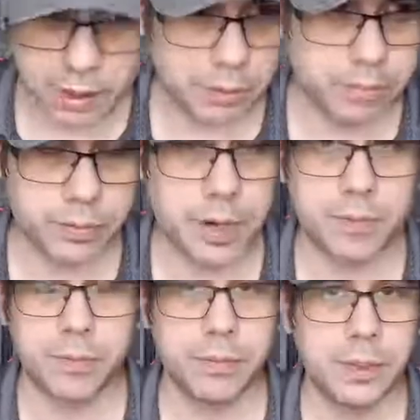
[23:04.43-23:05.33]
I'll
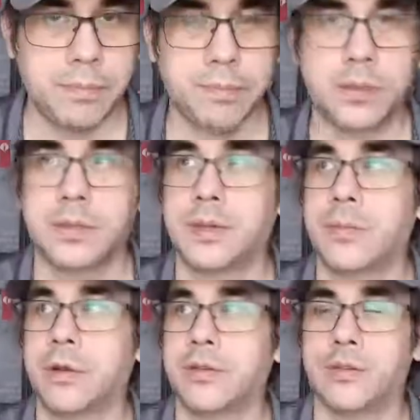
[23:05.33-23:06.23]
probably put them
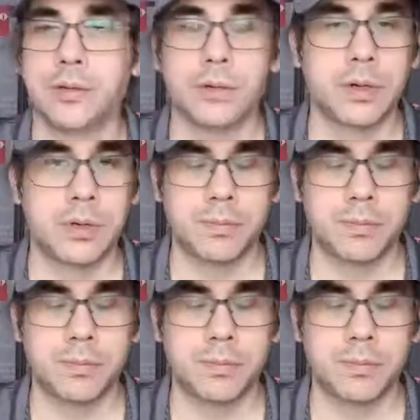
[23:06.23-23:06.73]
on the store.